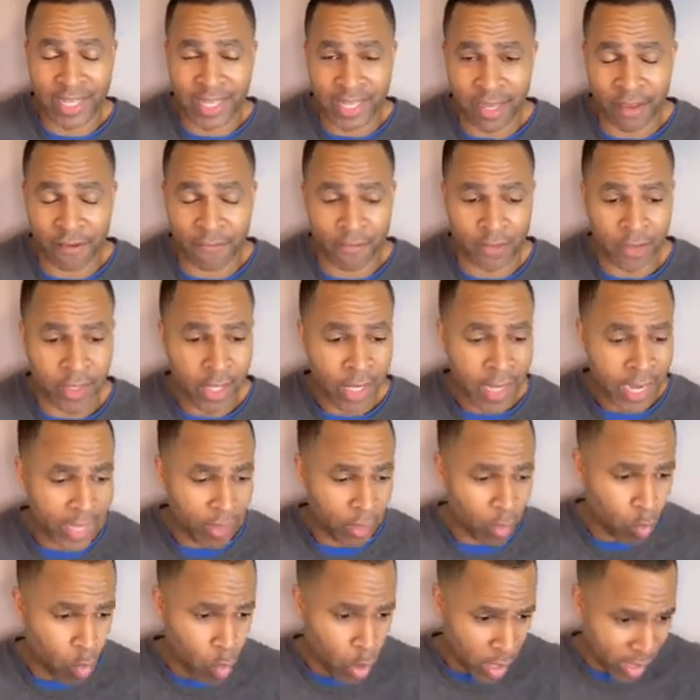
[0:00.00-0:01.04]
And the Word of God
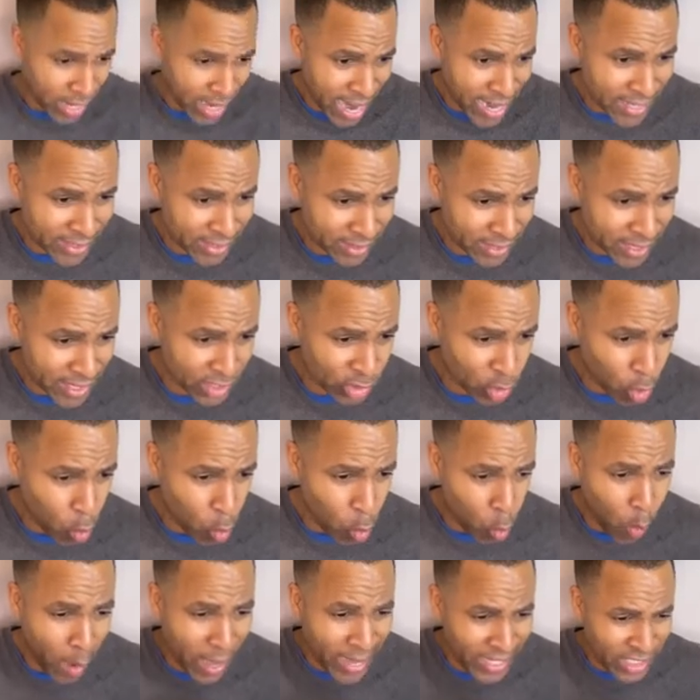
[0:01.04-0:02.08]
says the wages of
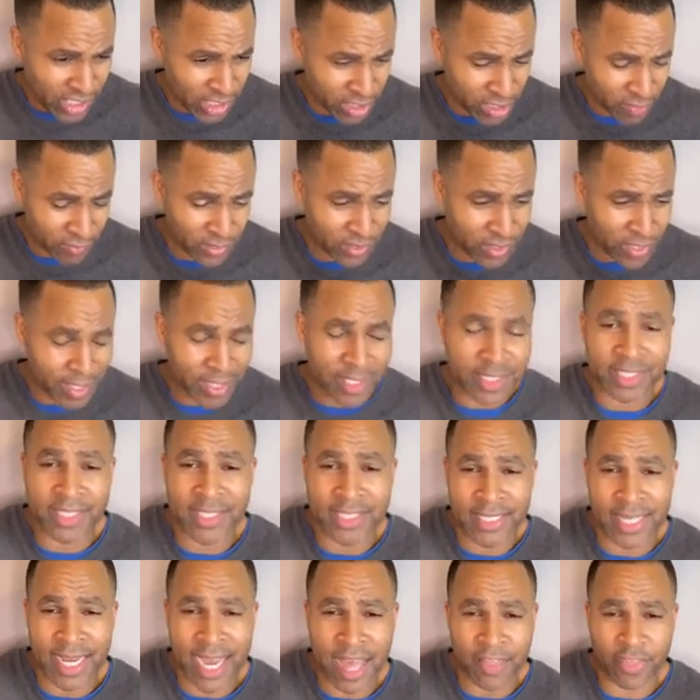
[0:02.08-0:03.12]
sin is death, but the
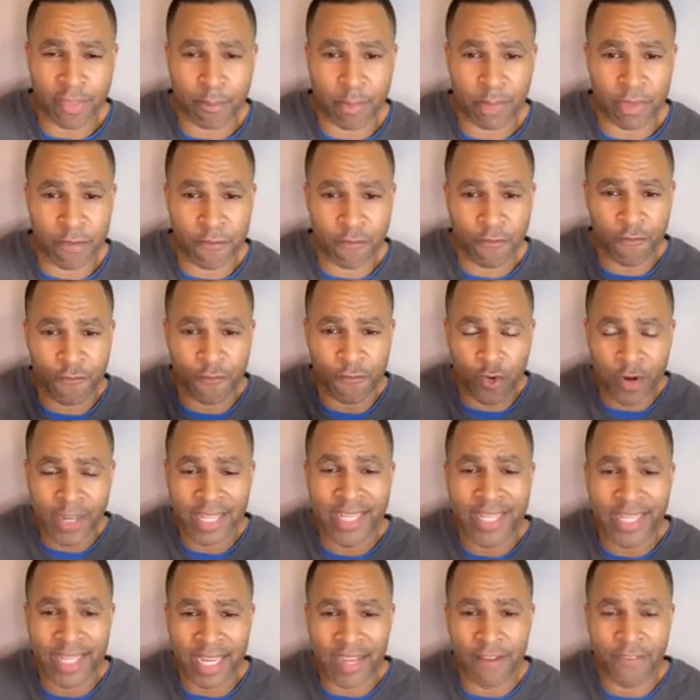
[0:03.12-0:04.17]
free
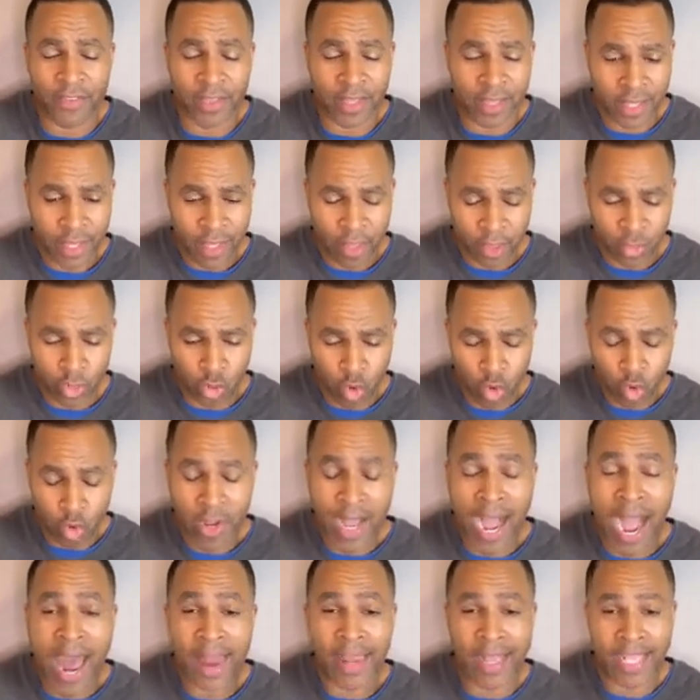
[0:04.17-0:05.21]
gift through God is through
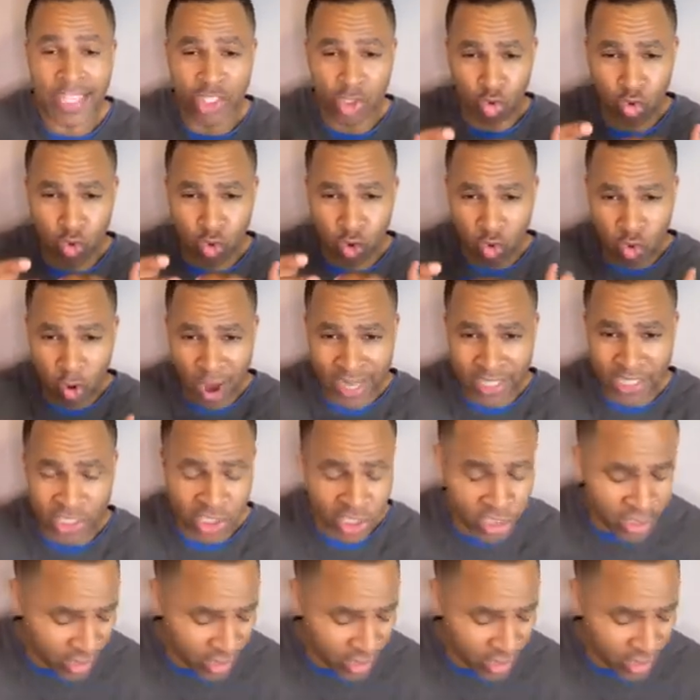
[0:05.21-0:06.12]
Christ Jesus.